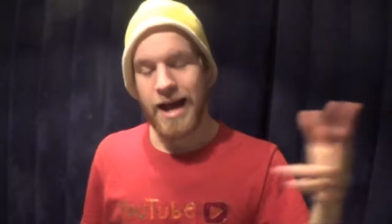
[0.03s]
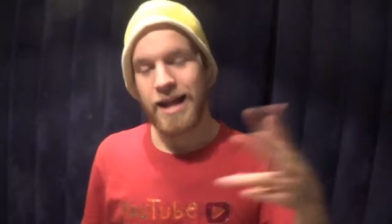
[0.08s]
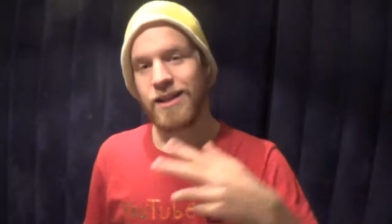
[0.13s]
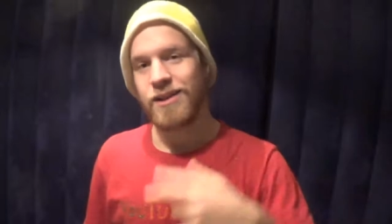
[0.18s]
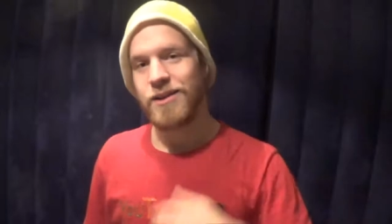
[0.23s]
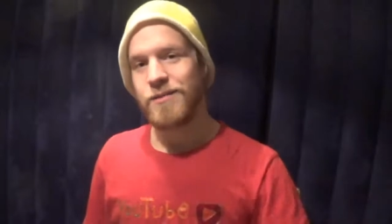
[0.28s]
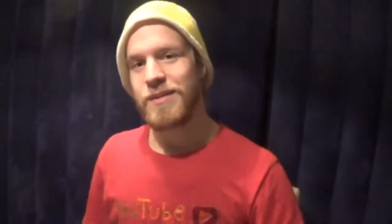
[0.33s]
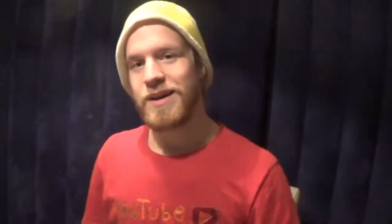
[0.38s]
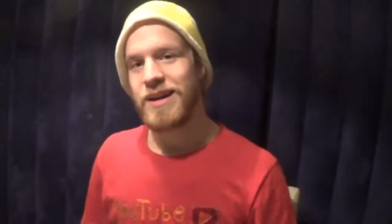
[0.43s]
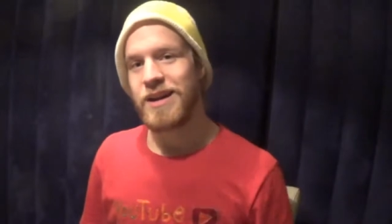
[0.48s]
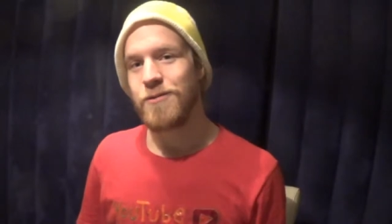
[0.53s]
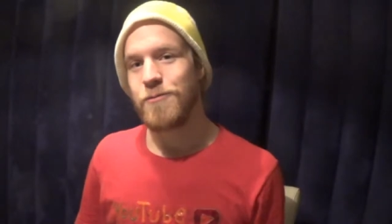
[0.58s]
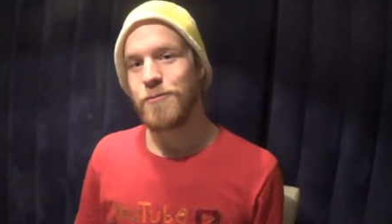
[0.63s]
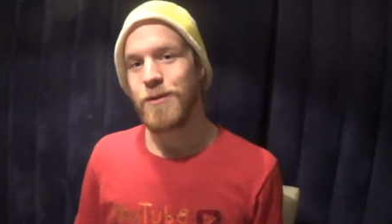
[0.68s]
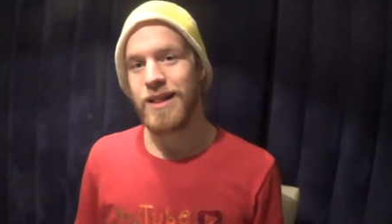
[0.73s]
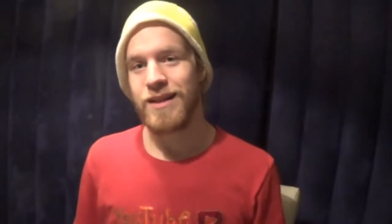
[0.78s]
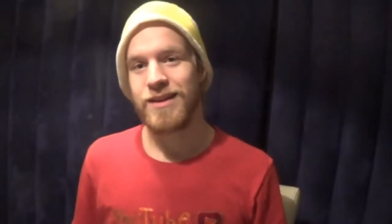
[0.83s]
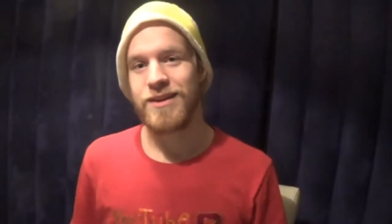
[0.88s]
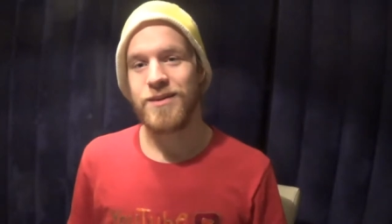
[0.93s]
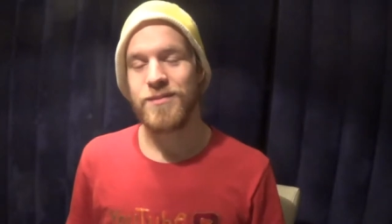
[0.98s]
Hello everybody,
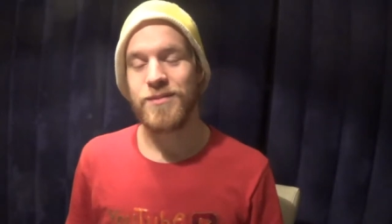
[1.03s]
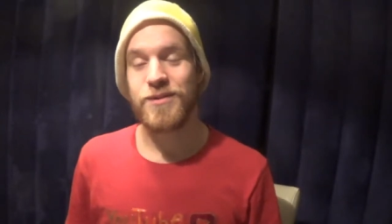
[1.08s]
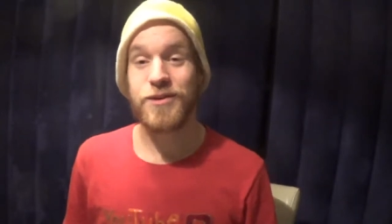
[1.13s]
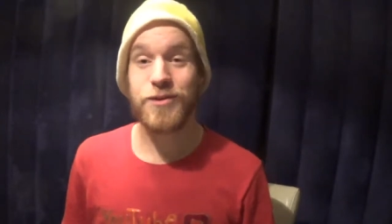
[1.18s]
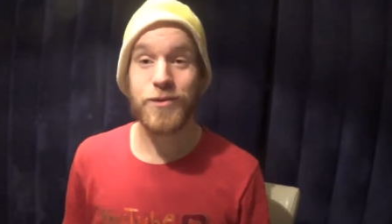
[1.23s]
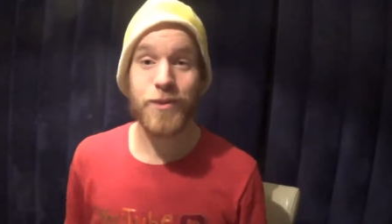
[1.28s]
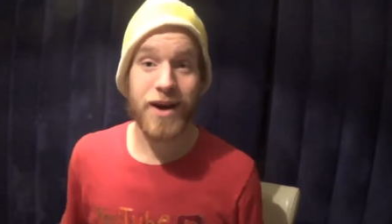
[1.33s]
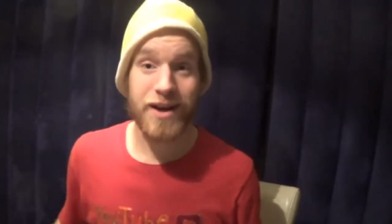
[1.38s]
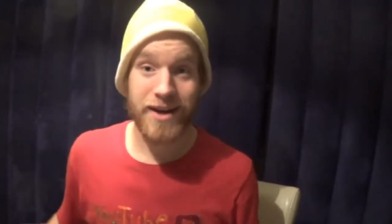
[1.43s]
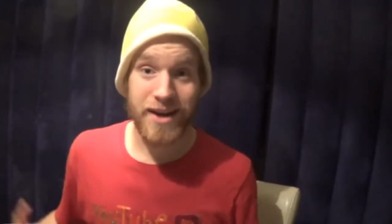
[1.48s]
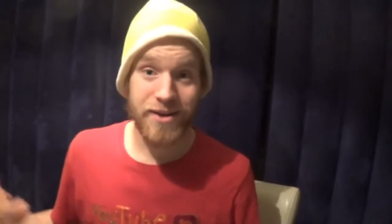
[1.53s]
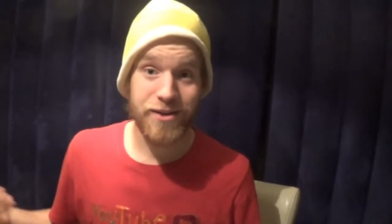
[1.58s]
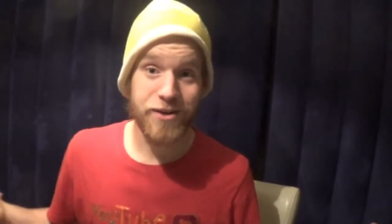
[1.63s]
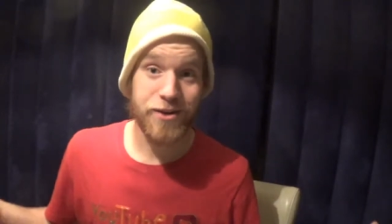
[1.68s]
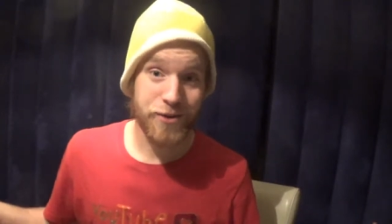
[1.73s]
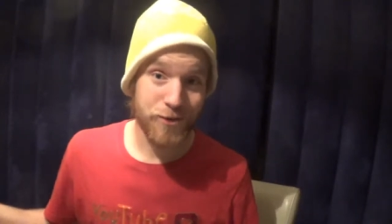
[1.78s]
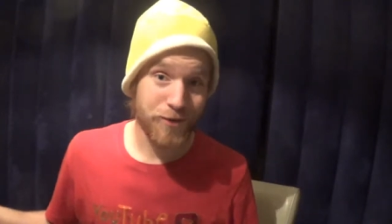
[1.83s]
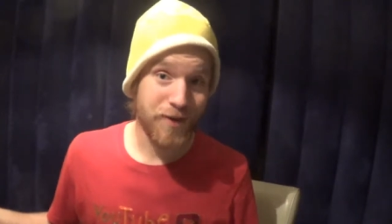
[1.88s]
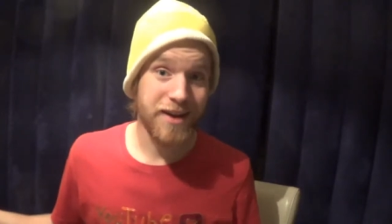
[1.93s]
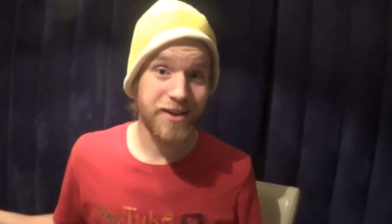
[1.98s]
welcome to
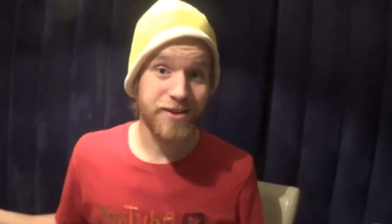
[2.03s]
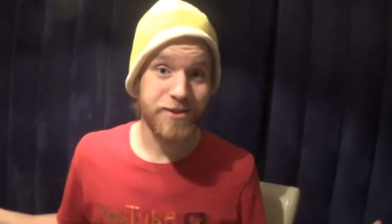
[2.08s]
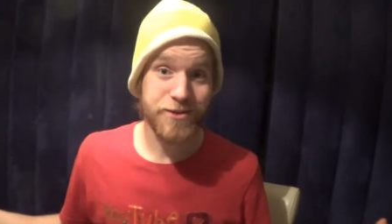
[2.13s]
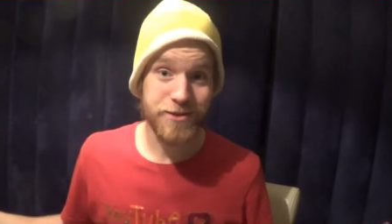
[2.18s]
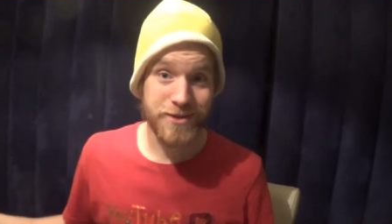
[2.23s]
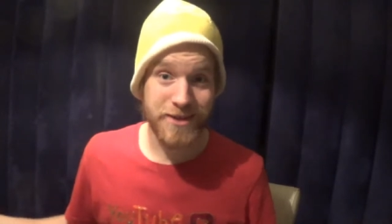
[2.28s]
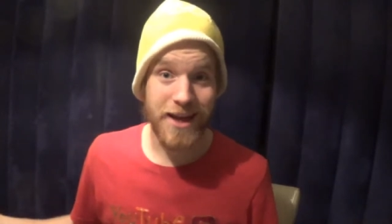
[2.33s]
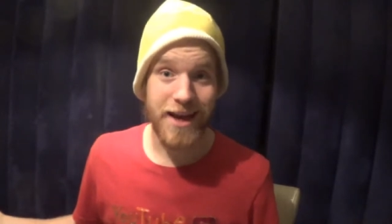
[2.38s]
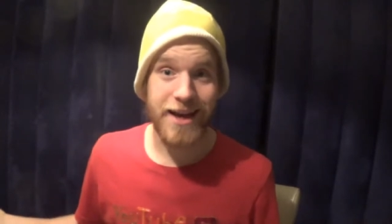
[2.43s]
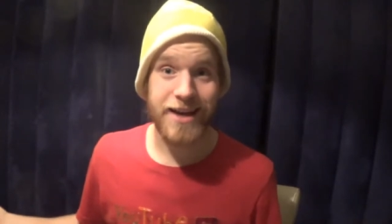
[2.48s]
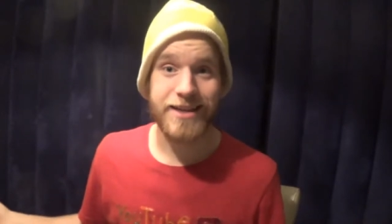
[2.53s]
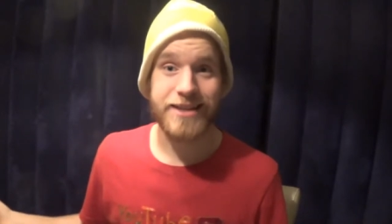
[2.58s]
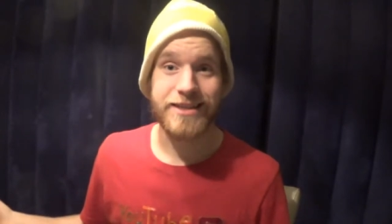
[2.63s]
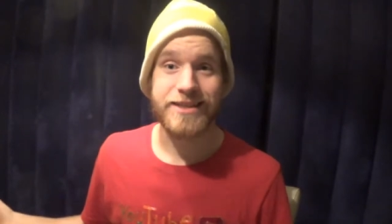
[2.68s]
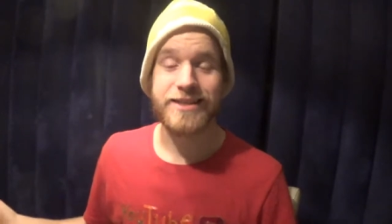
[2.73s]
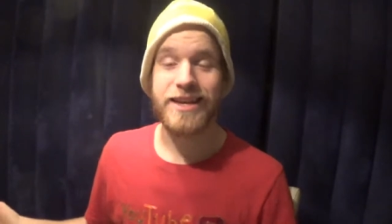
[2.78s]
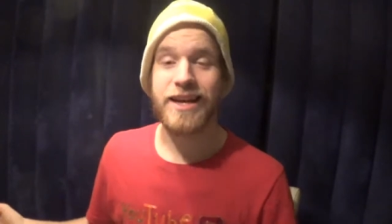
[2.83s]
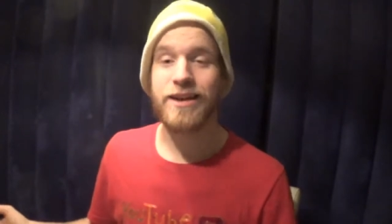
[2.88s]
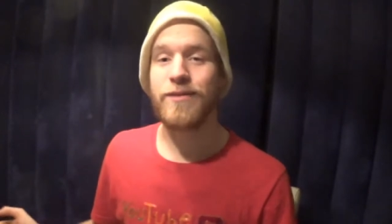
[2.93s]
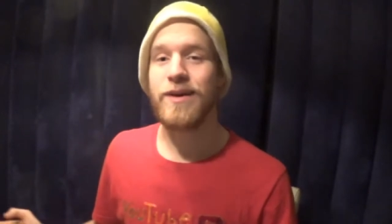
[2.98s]
another drink to
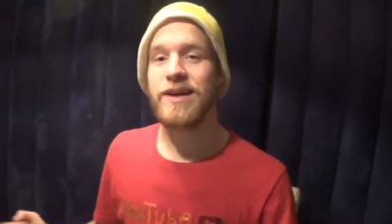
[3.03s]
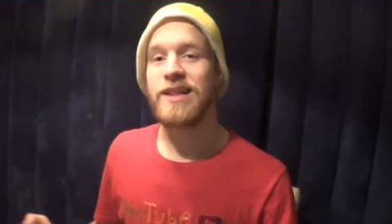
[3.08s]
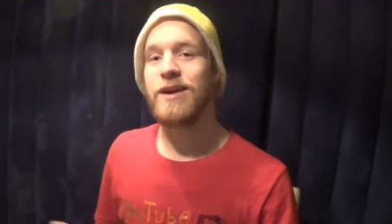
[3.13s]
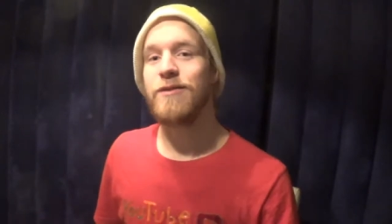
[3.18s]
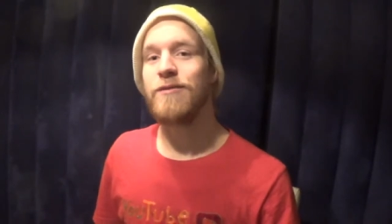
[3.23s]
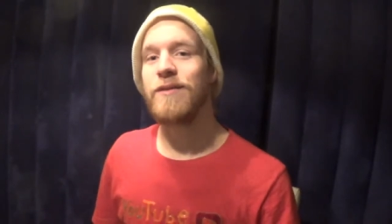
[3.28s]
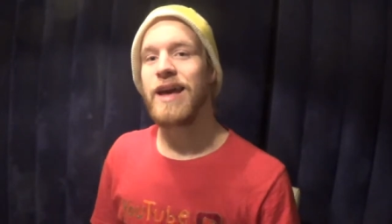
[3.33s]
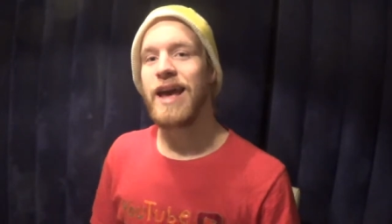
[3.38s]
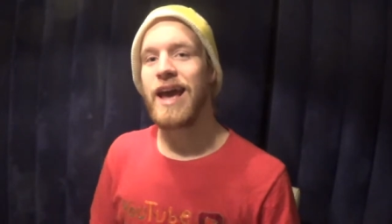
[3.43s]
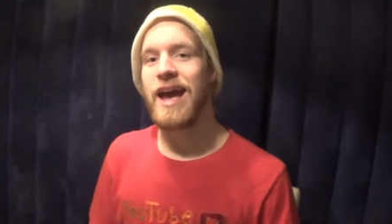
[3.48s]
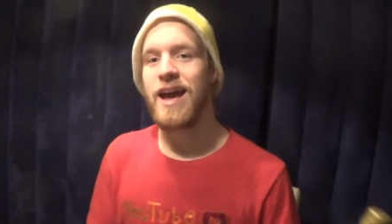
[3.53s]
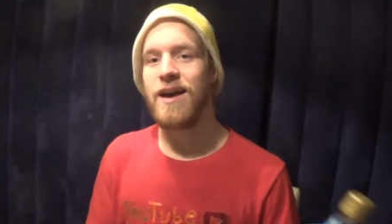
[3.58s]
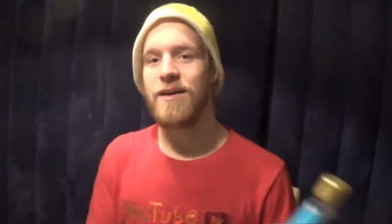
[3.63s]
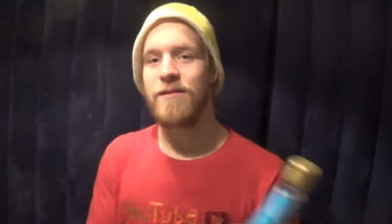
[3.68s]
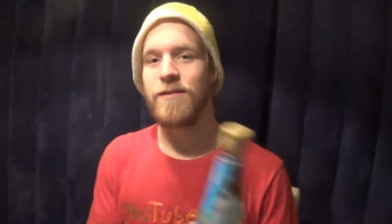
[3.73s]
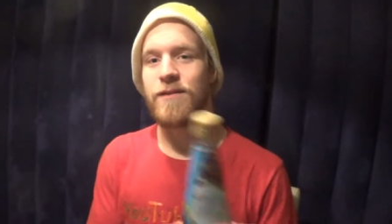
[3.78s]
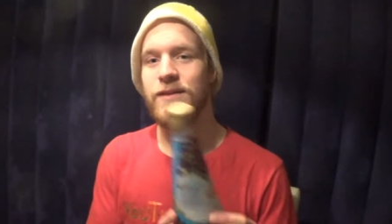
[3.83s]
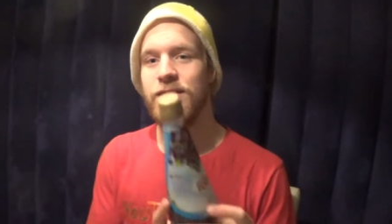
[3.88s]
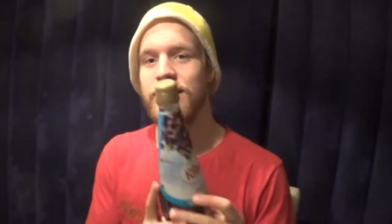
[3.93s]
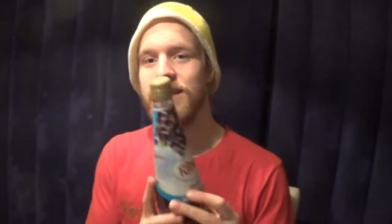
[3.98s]
taste and right now we
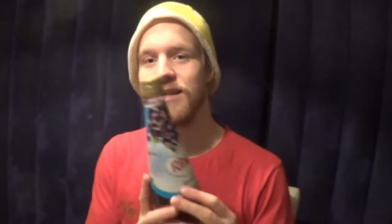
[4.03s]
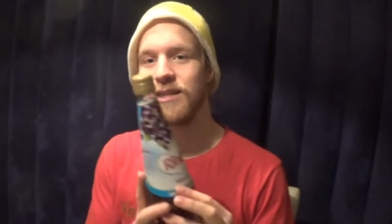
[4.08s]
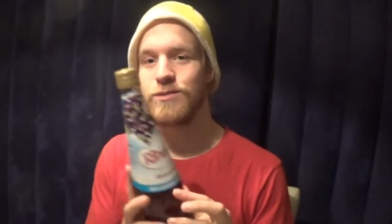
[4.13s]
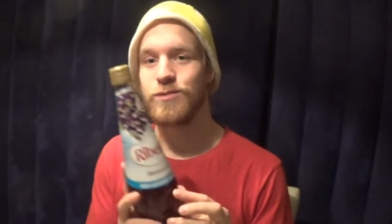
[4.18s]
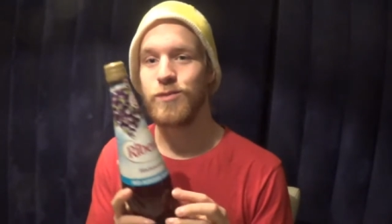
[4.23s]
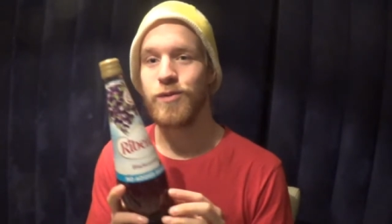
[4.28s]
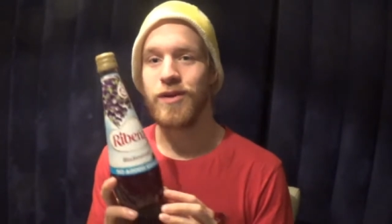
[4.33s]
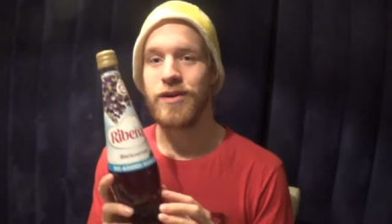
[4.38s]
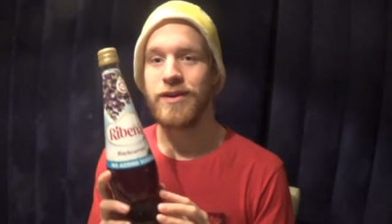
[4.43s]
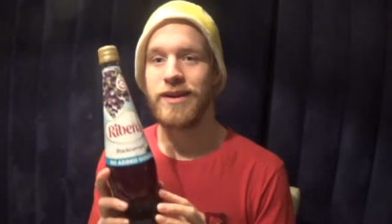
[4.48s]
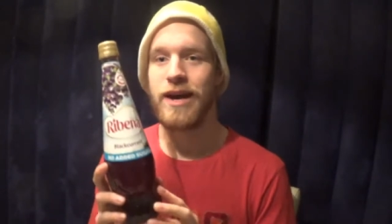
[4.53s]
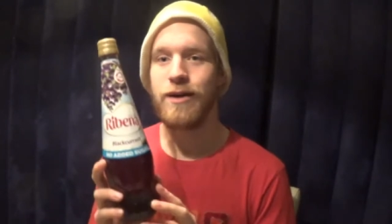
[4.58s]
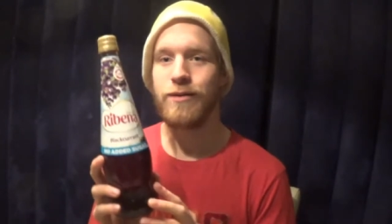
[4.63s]
have this one.